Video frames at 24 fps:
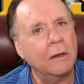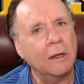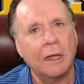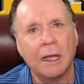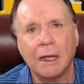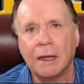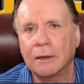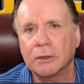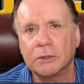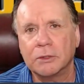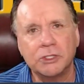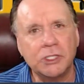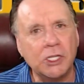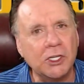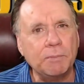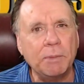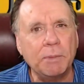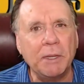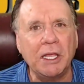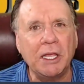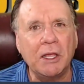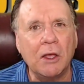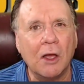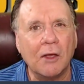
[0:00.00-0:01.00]
just
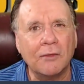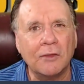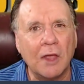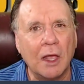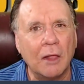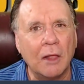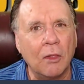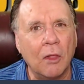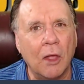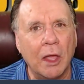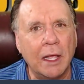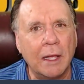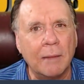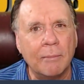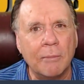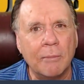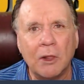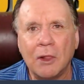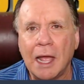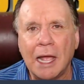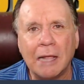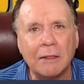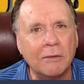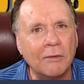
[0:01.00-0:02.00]
because I like him a lot
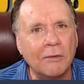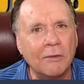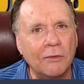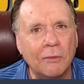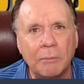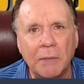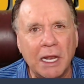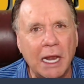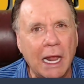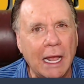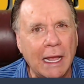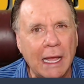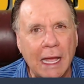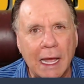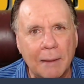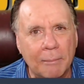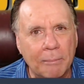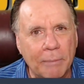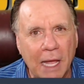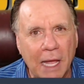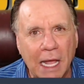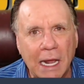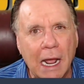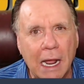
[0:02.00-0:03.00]
doesn't mean I got to bet
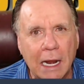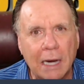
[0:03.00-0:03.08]
on him.